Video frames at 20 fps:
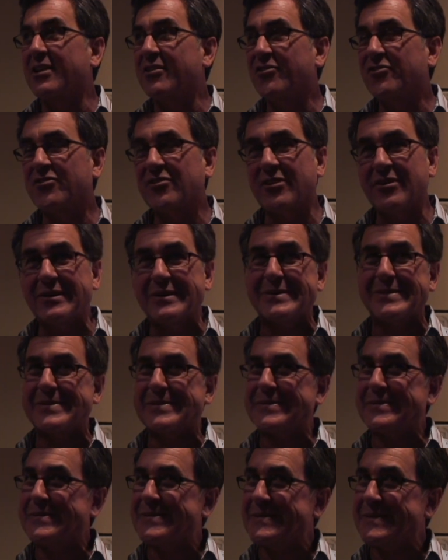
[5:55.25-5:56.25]
And
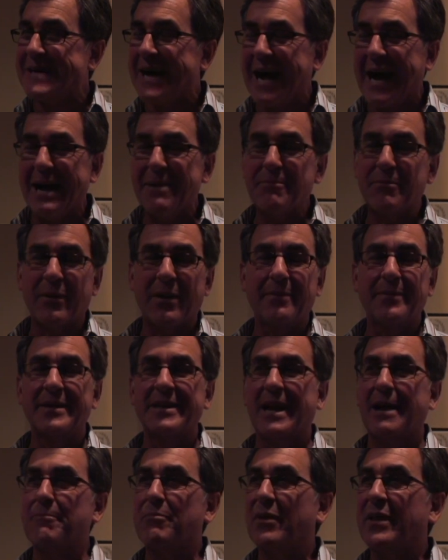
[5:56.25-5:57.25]
so I'm probably
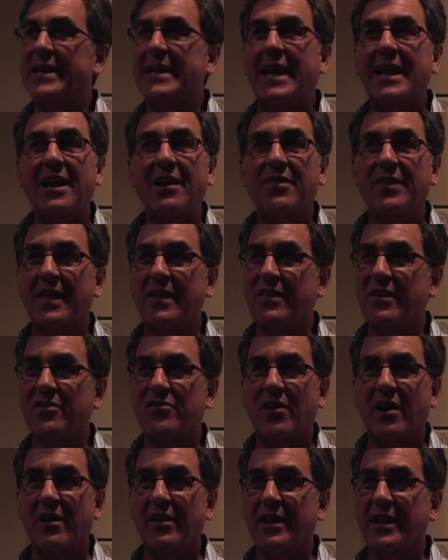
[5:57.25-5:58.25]
not playing anything
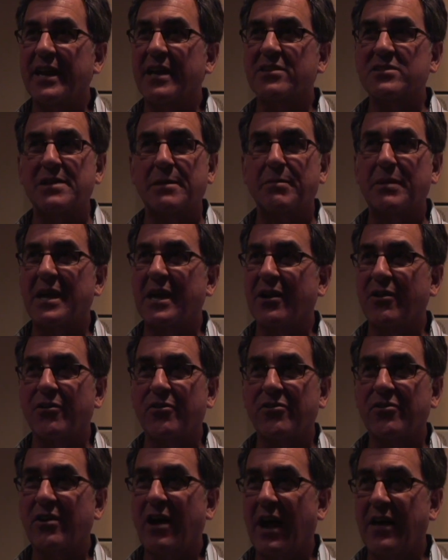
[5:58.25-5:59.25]
this holiday except
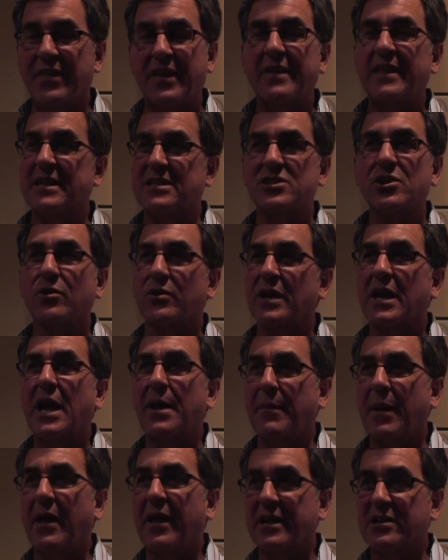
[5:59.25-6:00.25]
Gears. I think that's the only
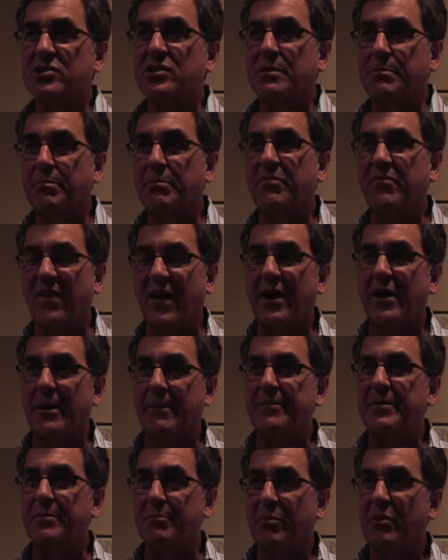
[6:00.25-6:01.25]
game I'll actually fire
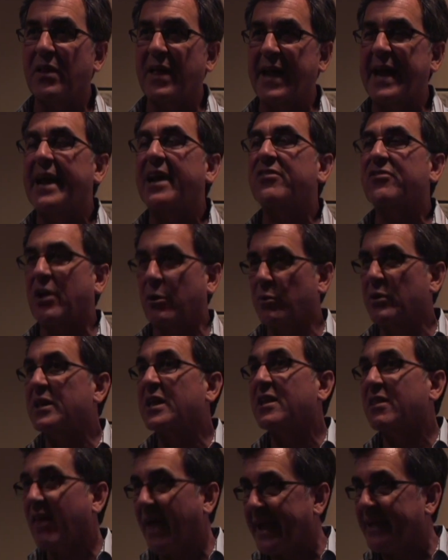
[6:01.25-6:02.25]
up and play, because I
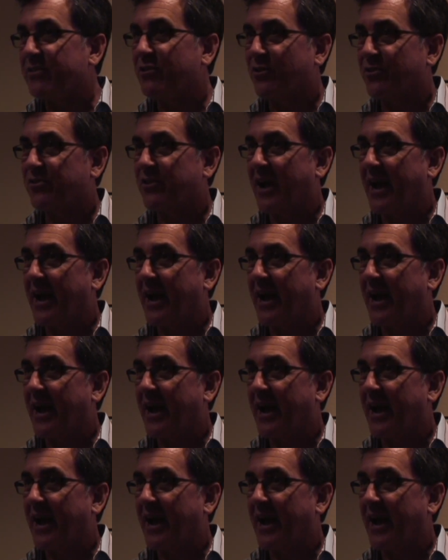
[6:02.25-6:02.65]
really like those